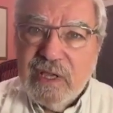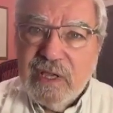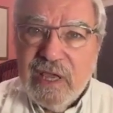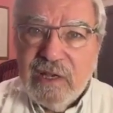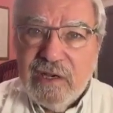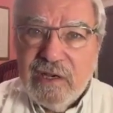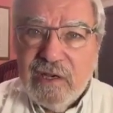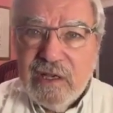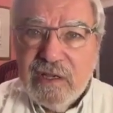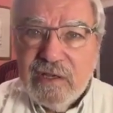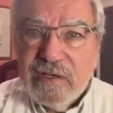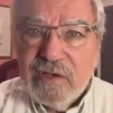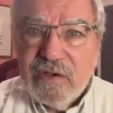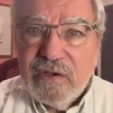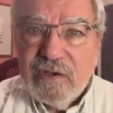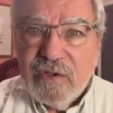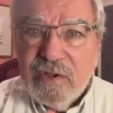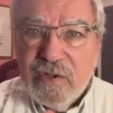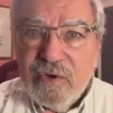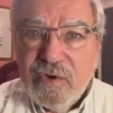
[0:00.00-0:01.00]
candidate
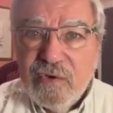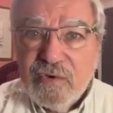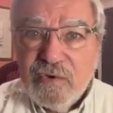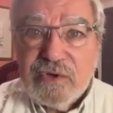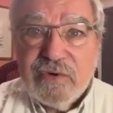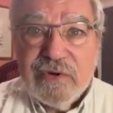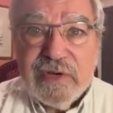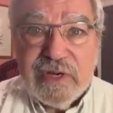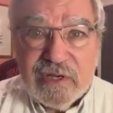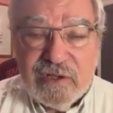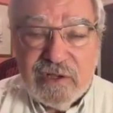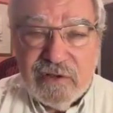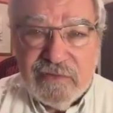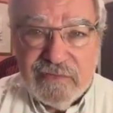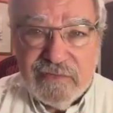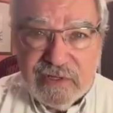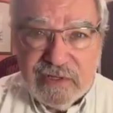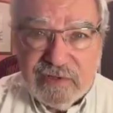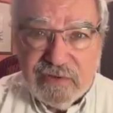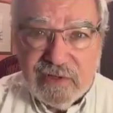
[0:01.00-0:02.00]
who is critical
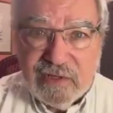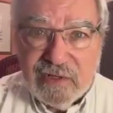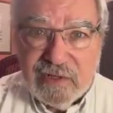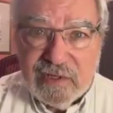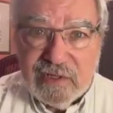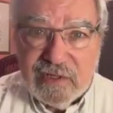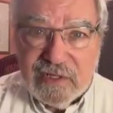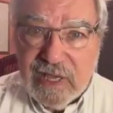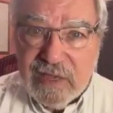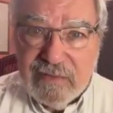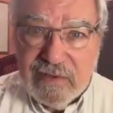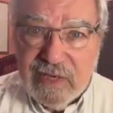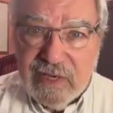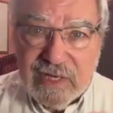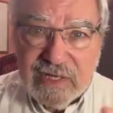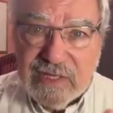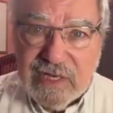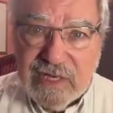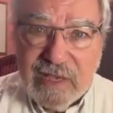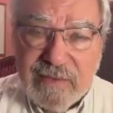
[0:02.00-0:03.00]
of Israel. It
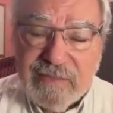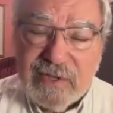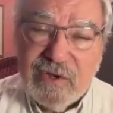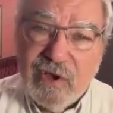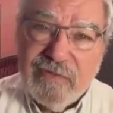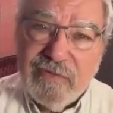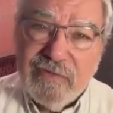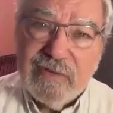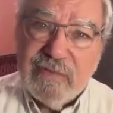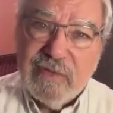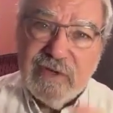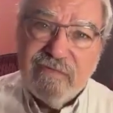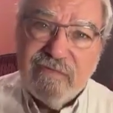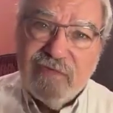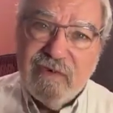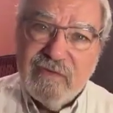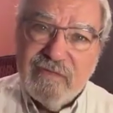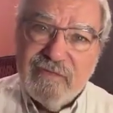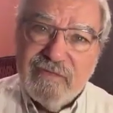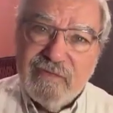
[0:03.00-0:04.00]
hasn't happened often, but
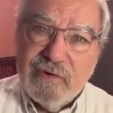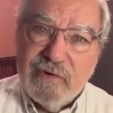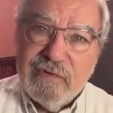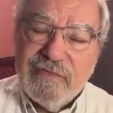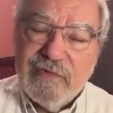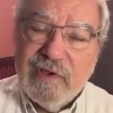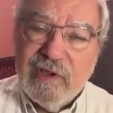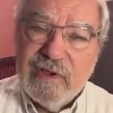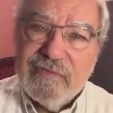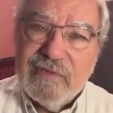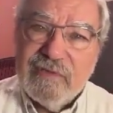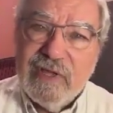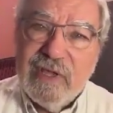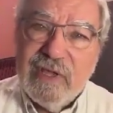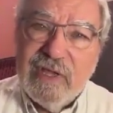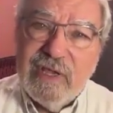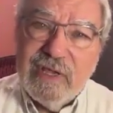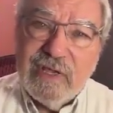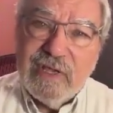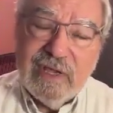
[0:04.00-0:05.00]
4 or 5
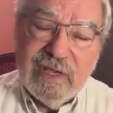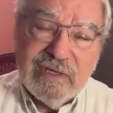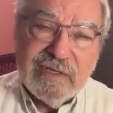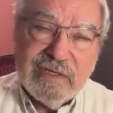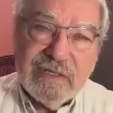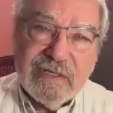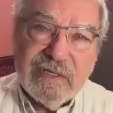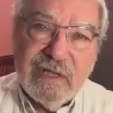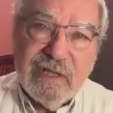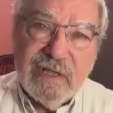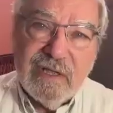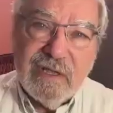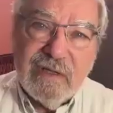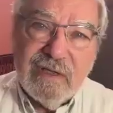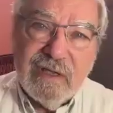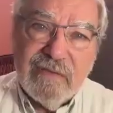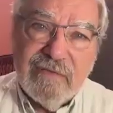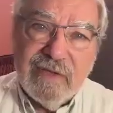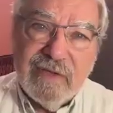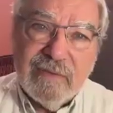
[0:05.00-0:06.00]
cases
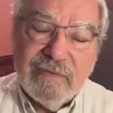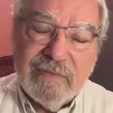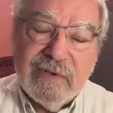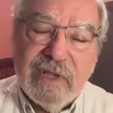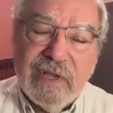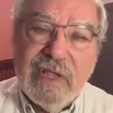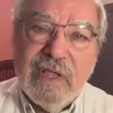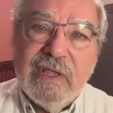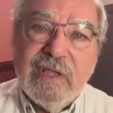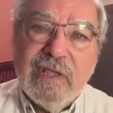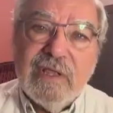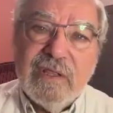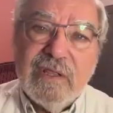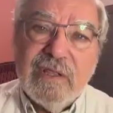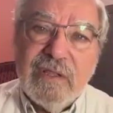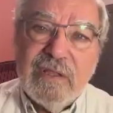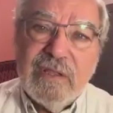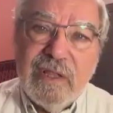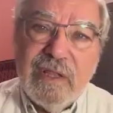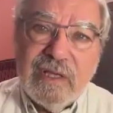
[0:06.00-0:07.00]
have happened.
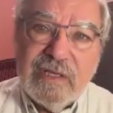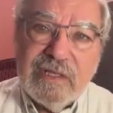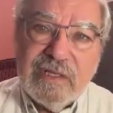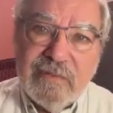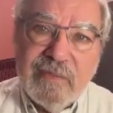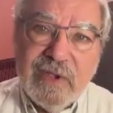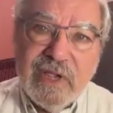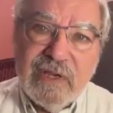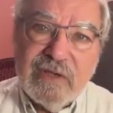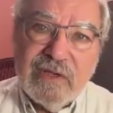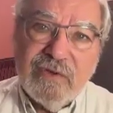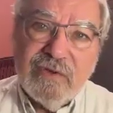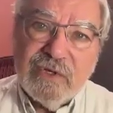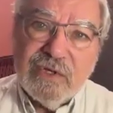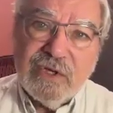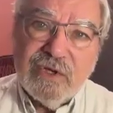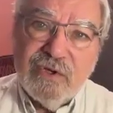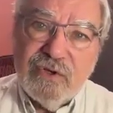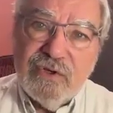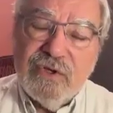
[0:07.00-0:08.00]
That's the bad
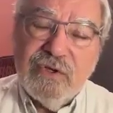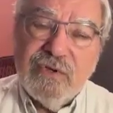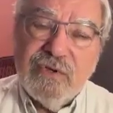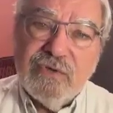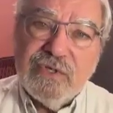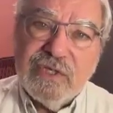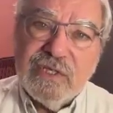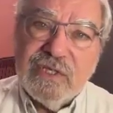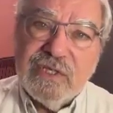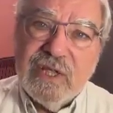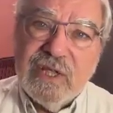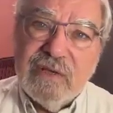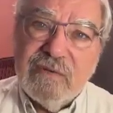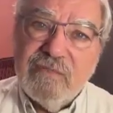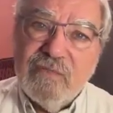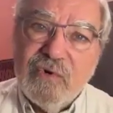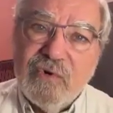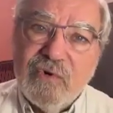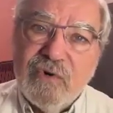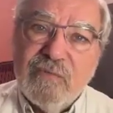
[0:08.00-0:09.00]
news. The good news is
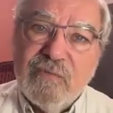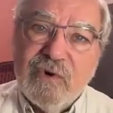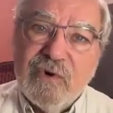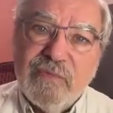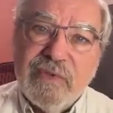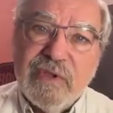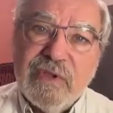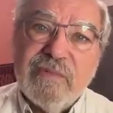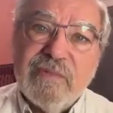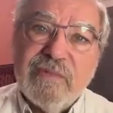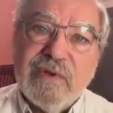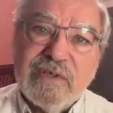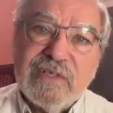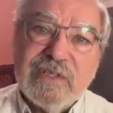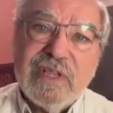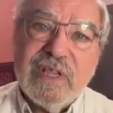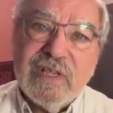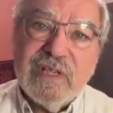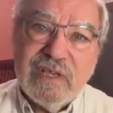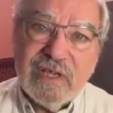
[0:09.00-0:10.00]
that more and more people are
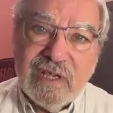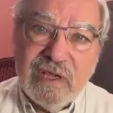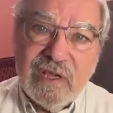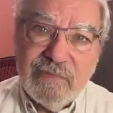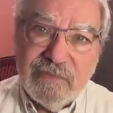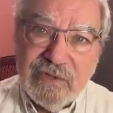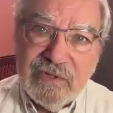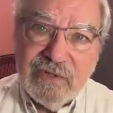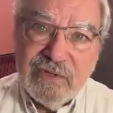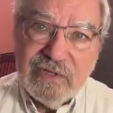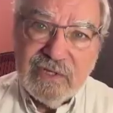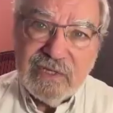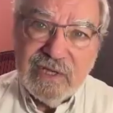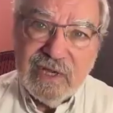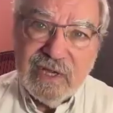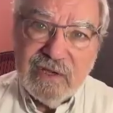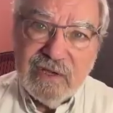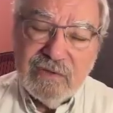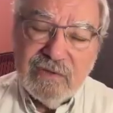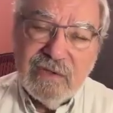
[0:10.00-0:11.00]
standing up to this
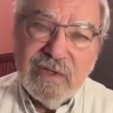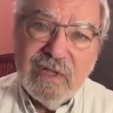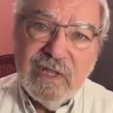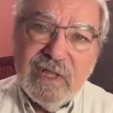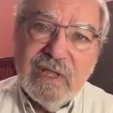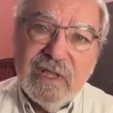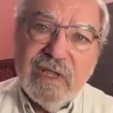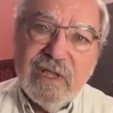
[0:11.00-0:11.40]
now